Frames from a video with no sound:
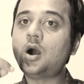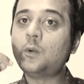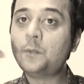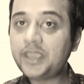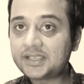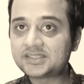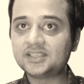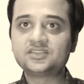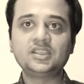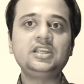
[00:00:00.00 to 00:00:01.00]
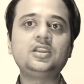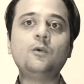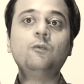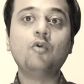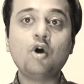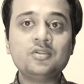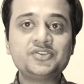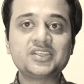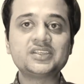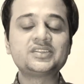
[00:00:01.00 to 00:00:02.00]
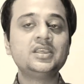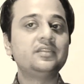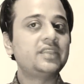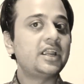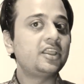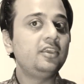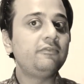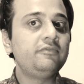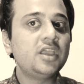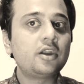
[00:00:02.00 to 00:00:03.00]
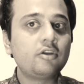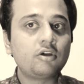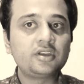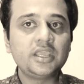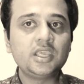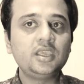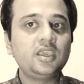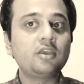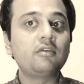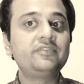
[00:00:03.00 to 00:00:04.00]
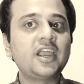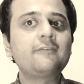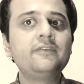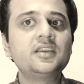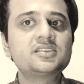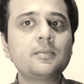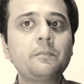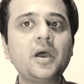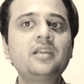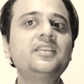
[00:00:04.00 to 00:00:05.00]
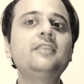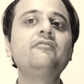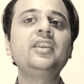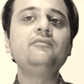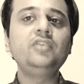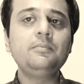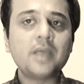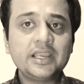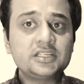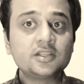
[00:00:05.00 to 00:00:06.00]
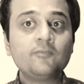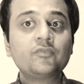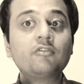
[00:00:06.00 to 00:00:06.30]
awakes us, it warns us that if we are not taking care of that fearsome part, then when we might